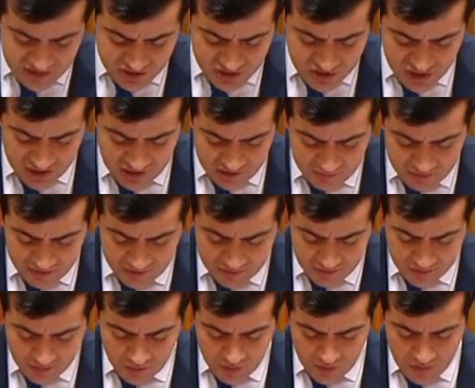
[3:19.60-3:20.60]
and gentlemen,
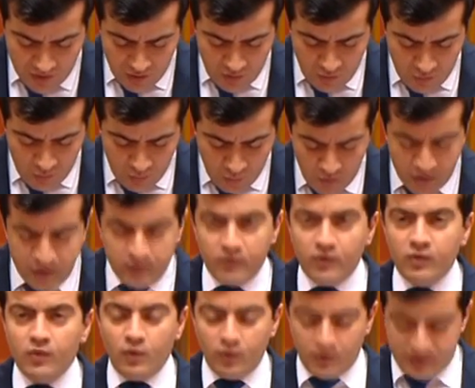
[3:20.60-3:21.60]
we
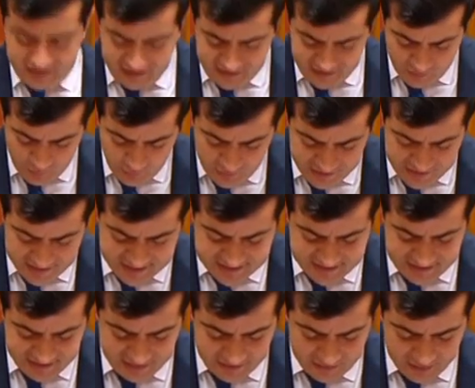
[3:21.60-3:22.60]
were all here to witness
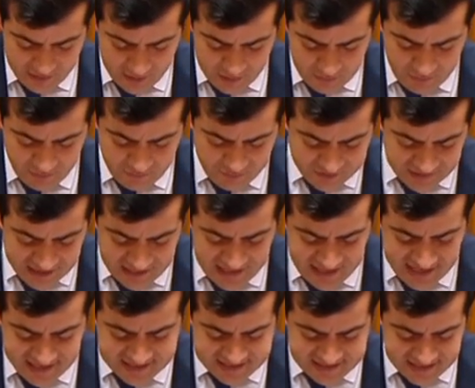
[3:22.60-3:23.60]
it. But for the
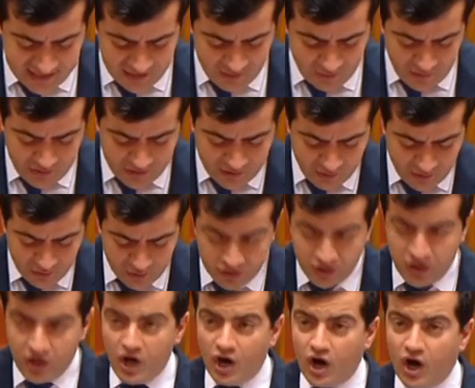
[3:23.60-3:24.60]
Hansard record,
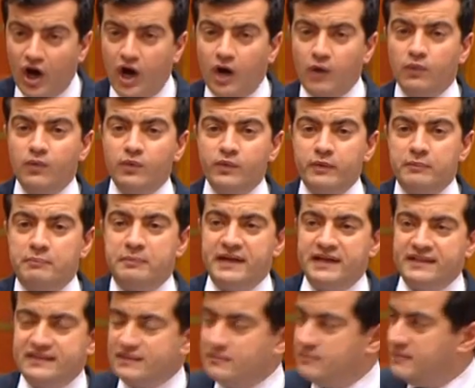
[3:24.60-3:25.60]
I will
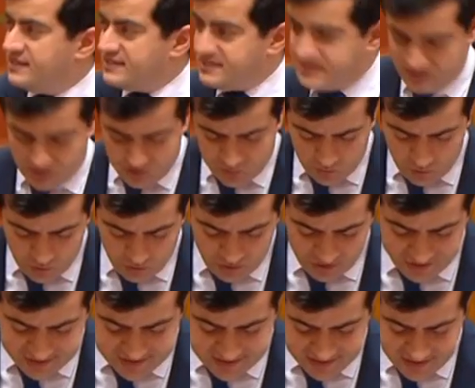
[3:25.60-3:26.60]
repeat the minister's
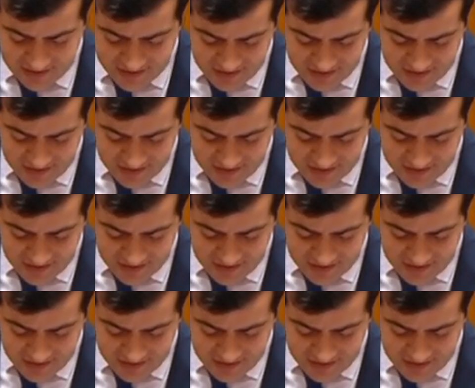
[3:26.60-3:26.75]
words.